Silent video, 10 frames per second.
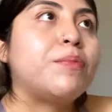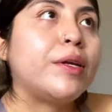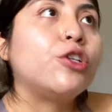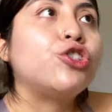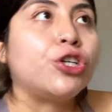
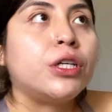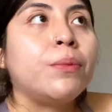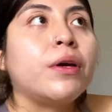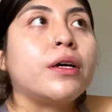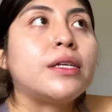been a journey
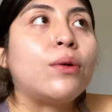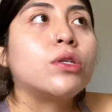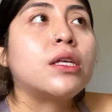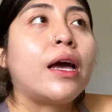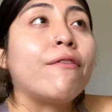because I
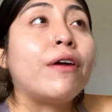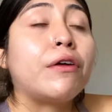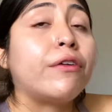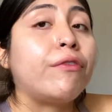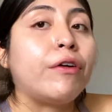was like
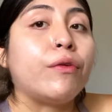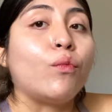very